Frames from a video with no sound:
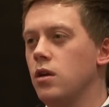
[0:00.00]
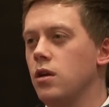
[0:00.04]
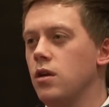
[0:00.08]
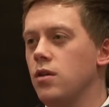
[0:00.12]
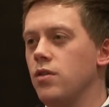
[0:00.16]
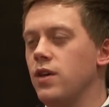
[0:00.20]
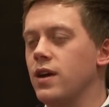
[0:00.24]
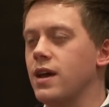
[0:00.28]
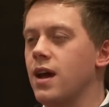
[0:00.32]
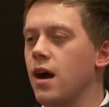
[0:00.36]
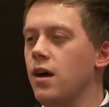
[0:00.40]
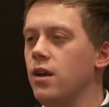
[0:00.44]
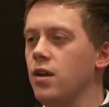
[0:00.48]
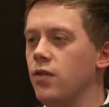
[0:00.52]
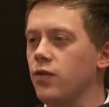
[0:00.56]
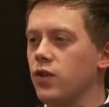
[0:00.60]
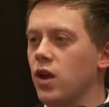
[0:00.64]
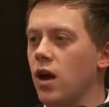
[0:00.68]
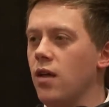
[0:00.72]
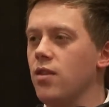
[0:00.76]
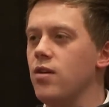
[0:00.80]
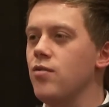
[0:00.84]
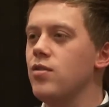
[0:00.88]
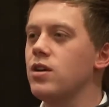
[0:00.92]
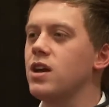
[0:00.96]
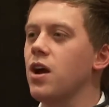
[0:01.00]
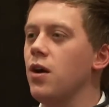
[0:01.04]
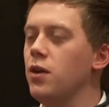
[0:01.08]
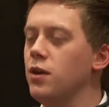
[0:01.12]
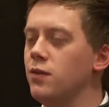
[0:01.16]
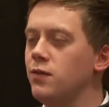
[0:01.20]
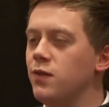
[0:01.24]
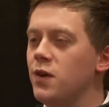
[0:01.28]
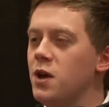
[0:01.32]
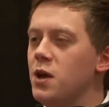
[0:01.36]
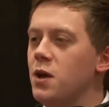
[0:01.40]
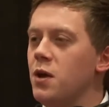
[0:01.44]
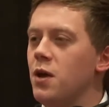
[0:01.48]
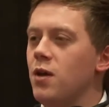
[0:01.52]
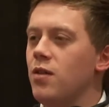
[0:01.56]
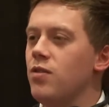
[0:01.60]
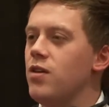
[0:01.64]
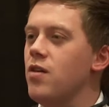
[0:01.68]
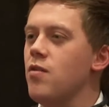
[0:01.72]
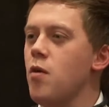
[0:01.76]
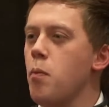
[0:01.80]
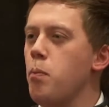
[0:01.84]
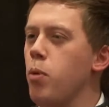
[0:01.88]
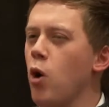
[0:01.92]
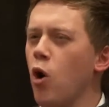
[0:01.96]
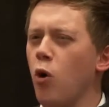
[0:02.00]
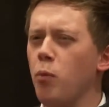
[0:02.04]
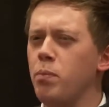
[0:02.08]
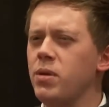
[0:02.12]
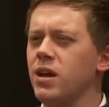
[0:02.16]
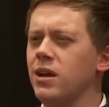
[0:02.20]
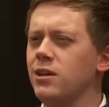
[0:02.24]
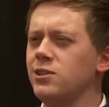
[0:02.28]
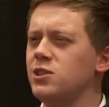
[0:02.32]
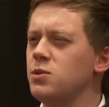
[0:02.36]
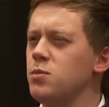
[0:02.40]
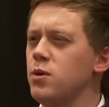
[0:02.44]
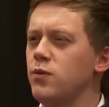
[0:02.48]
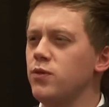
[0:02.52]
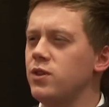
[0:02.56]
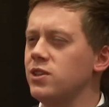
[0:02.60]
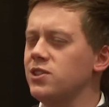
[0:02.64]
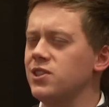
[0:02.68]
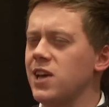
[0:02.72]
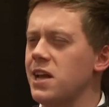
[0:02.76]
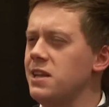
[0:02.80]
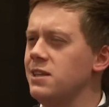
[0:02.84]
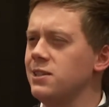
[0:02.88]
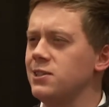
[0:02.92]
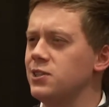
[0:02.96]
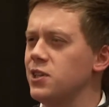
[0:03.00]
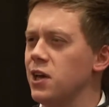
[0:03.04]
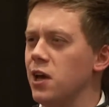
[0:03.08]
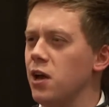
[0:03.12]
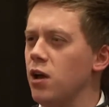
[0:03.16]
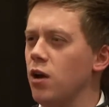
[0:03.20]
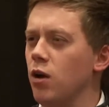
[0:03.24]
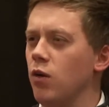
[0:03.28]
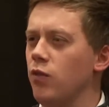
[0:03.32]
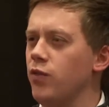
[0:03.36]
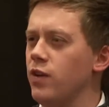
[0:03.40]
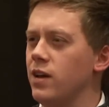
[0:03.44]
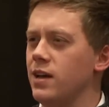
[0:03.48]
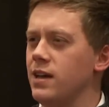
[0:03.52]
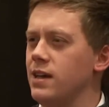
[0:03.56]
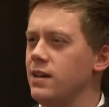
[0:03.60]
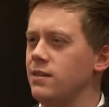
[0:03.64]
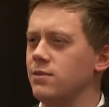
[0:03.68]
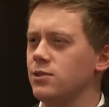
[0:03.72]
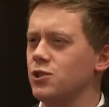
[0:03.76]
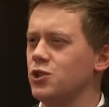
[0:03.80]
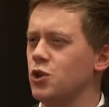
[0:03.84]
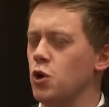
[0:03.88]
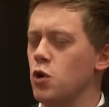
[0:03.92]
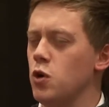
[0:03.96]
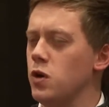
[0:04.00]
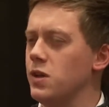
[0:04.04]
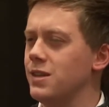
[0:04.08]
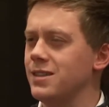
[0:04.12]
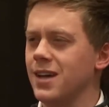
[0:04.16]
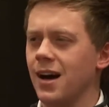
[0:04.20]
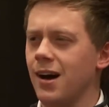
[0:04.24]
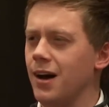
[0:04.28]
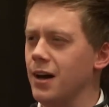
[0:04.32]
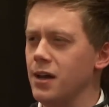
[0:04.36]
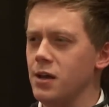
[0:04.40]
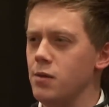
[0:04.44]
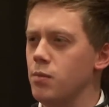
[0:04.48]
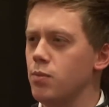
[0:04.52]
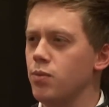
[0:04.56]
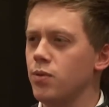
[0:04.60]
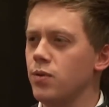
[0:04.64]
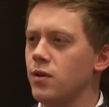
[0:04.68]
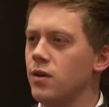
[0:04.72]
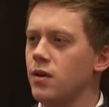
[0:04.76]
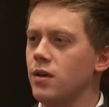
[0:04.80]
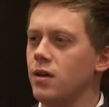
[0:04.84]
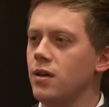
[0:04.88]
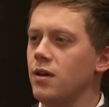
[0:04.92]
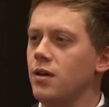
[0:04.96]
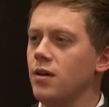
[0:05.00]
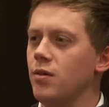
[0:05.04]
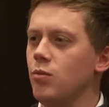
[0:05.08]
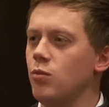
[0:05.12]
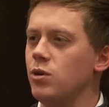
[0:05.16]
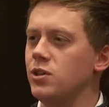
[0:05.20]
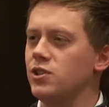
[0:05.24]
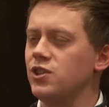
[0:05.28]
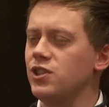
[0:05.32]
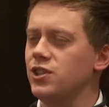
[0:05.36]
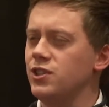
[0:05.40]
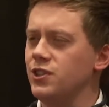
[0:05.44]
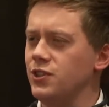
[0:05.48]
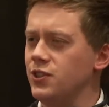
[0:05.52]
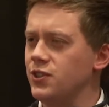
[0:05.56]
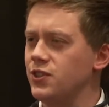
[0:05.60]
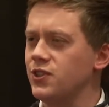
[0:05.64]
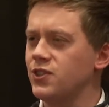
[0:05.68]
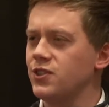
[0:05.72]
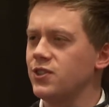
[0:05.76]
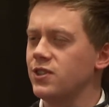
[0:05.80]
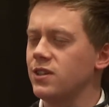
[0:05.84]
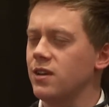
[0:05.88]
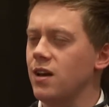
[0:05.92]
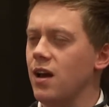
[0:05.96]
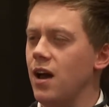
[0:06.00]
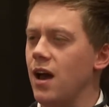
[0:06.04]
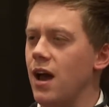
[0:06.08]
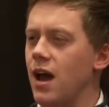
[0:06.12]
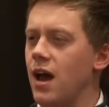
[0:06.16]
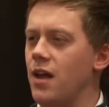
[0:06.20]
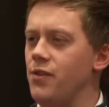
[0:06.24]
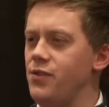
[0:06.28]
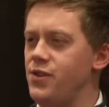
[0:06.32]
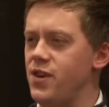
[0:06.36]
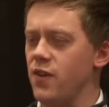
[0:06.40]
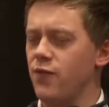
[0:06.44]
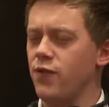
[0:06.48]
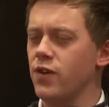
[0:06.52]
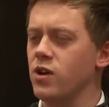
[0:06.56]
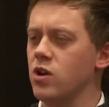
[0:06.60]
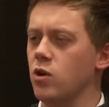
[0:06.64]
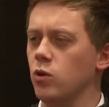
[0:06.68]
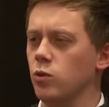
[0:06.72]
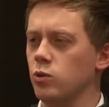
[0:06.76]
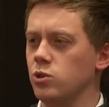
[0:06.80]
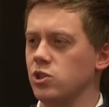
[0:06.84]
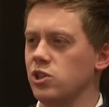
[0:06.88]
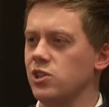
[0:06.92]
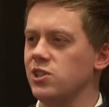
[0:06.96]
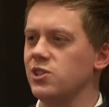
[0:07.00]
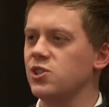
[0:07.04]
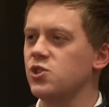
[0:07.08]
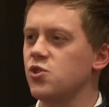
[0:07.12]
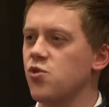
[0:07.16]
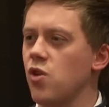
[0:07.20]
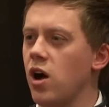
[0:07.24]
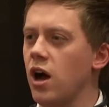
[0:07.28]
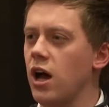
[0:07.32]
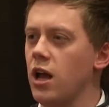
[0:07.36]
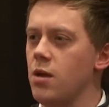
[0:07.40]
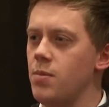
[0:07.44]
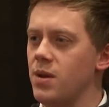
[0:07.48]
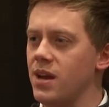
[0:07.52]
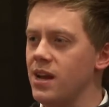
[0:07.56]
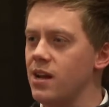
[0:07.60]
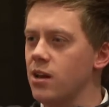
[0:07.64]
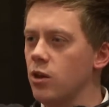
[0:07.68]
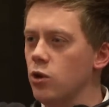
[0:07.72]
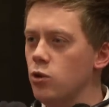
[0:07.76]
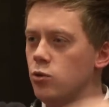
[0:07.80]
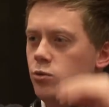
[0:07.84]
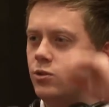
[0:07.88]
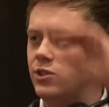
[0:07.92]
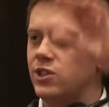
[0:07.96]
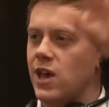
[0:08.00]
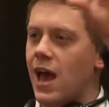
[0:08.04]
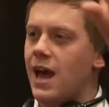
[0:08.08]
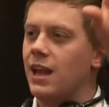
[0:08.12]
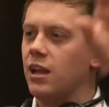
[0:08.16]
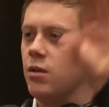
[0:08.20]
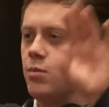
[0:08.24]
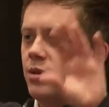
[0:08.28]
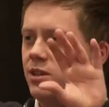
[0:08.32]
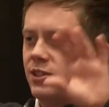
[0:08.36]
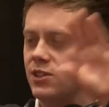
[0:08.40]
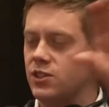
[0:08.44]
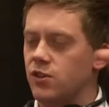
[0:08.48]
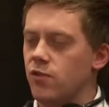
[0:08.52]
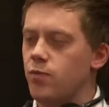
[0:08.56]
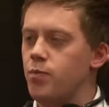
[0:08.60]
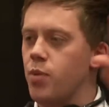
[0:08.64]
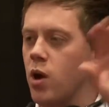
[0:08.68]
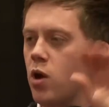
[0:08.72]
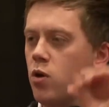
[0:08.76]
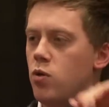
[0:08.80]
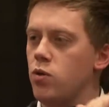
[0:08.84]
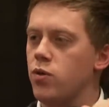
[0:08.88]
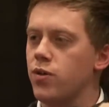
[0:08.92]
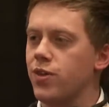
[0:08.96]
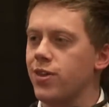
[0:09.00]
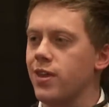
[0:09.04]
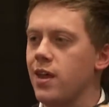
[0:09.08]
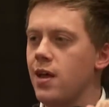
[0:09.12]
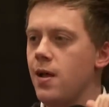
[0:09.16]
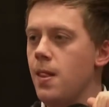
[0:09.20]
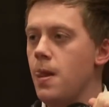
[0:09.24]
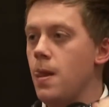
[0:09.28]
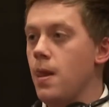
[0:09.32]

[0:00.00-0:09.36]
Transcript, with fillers: They're kind of like they're a kind of they're a populism of the centre of a certain type which is uh, difficult to describe. It includes elements of both.